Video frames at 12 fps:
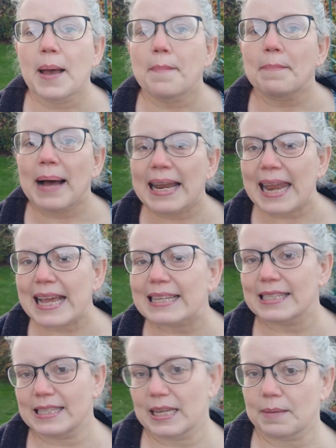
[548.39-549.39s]
My
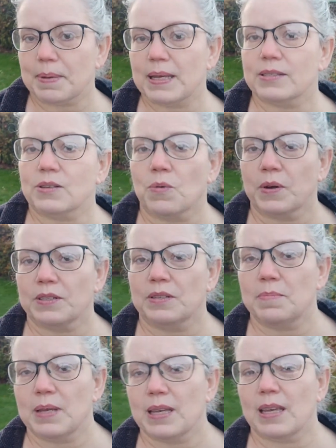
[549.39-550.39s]
next tip is going to
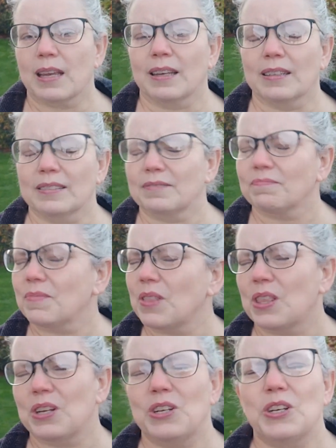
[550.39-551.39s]
be
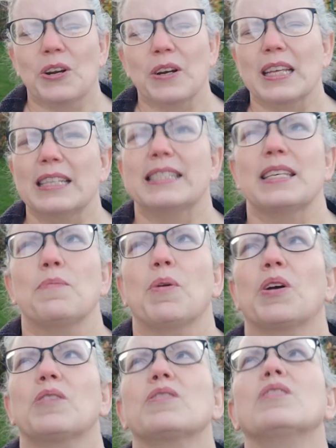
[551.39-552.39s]
the dirty C
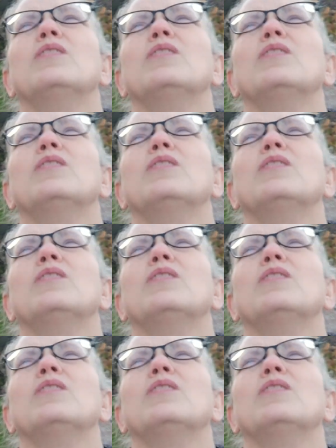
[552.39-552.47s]
word.